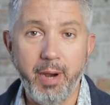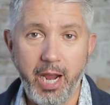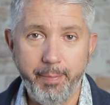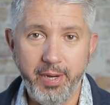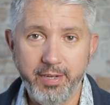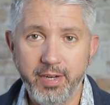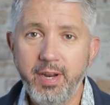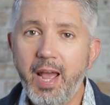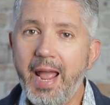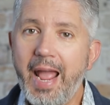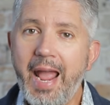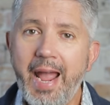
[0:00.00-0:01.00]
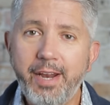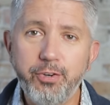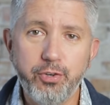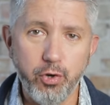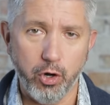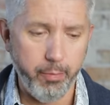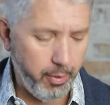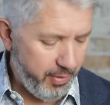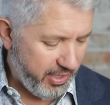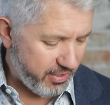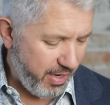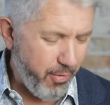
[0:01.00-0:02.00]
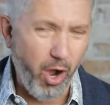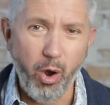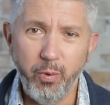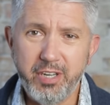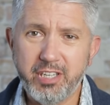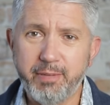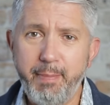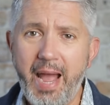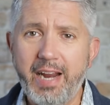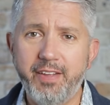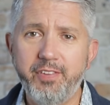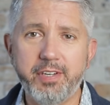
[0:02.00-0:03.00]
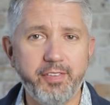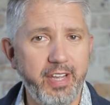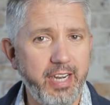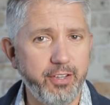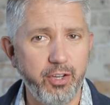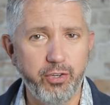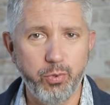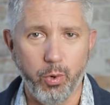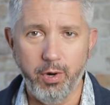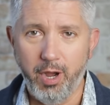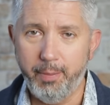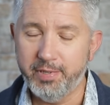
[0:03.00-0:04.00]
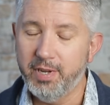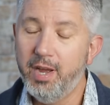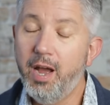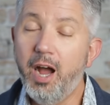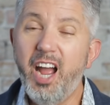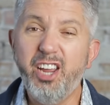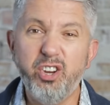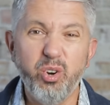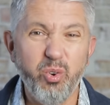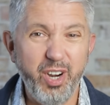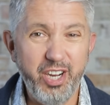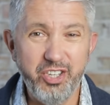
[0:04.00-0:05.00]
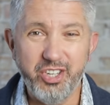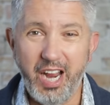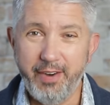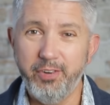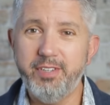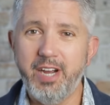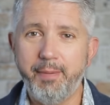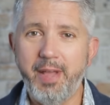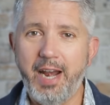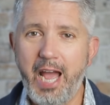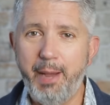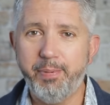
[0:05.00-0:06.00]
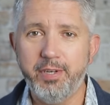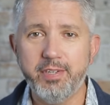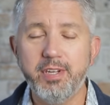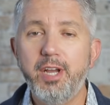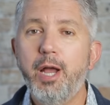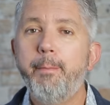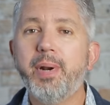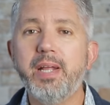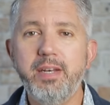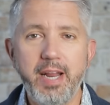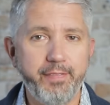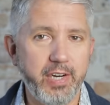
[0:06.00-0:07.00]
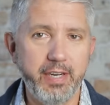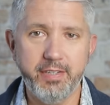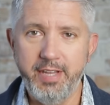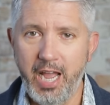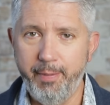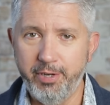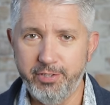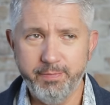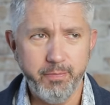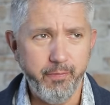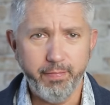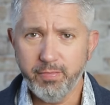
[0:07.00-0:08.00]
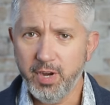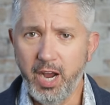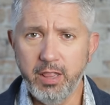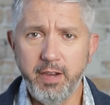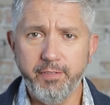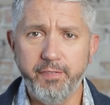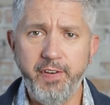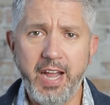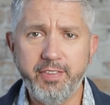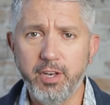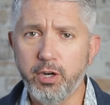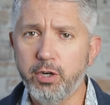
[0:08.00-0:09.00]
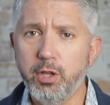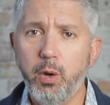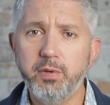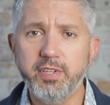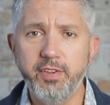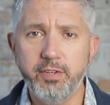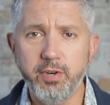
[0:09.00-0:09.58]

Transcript: my opinion, and durable because I'm always smacking this thing into doorknobs. I cringe every time that happens, but it never gets damaged. I love the fact that it glows in